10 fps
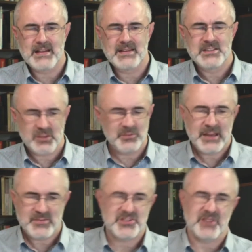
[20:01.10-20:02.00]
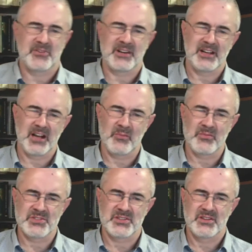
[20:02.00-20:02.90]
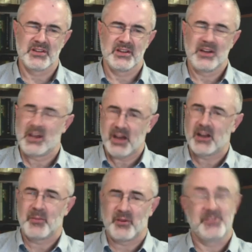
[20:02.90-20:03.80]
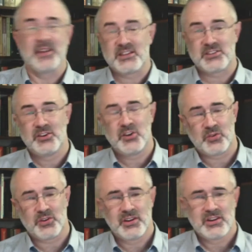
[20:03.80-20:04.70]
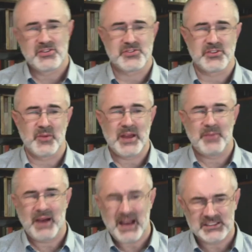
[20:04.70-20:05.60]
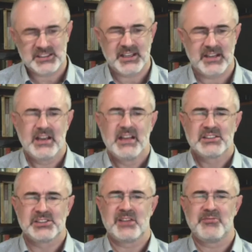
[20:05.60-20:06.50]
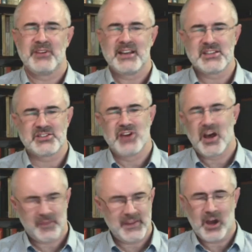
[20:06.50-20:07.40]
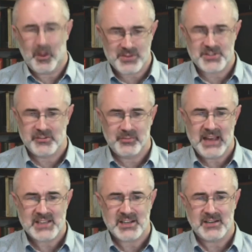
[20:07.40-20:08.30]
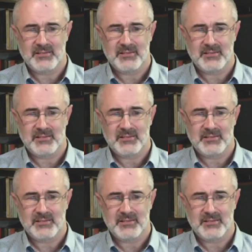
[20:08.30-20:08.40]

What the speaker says: Sometimes suffering comes. Now, a couple of things to note, just on the way past here. Suffering is not the opposite of blessing.